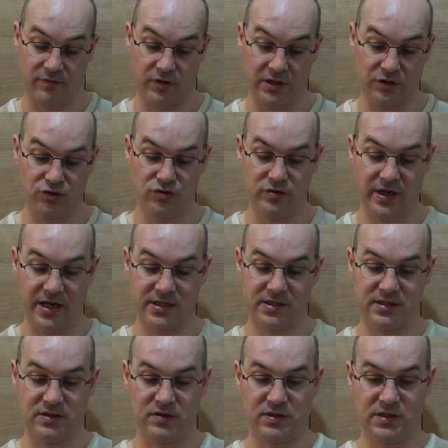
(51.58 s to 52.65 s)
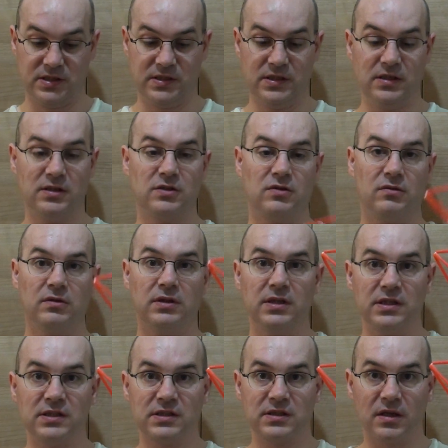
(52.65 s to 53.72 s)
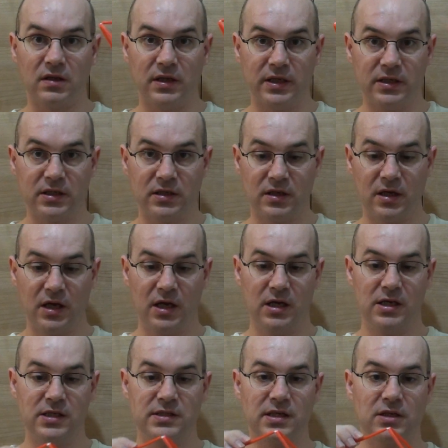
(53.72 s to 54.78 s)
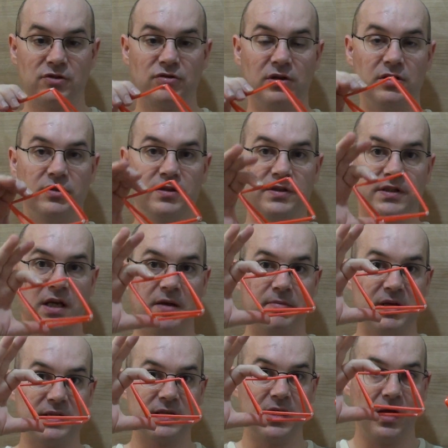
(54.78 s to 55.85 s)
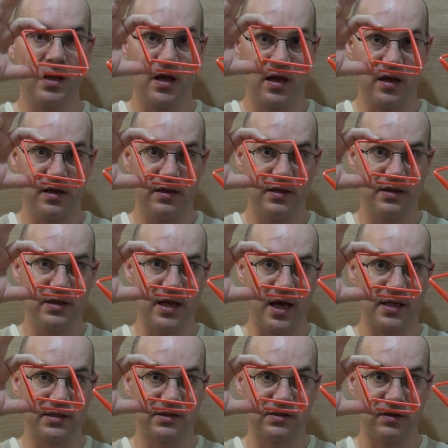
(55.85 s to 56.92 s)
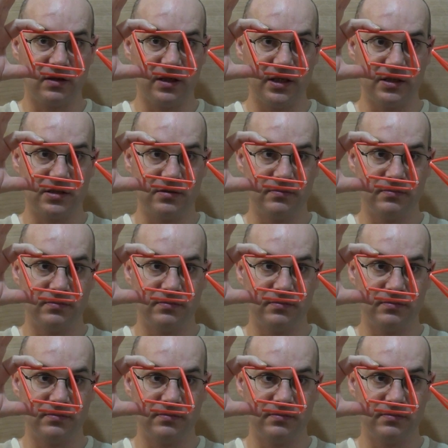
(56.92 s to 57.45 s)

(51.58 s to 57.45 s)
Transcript: have only two hands not easy so this solid is actually the same as that solid